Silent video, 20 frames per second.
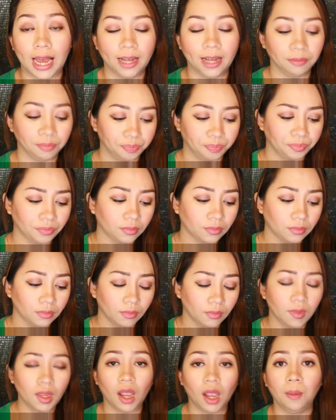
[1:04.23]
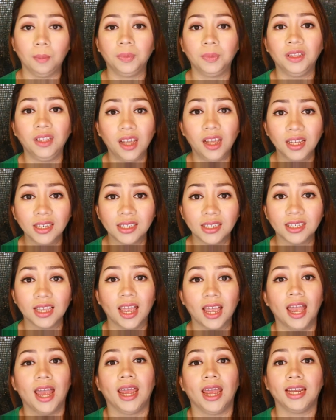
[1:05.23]
that. Plus,
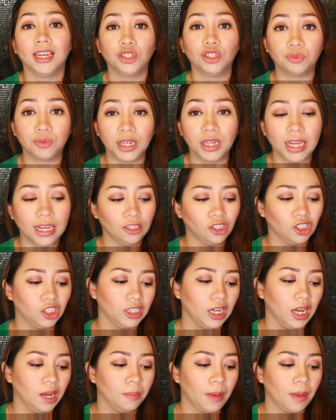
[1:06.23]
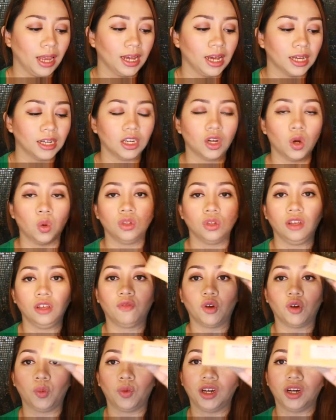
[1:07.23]
it is really cheap. I got it only
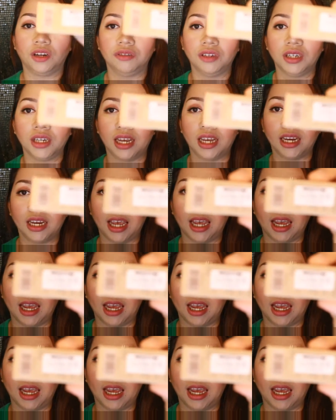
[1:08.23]
for 188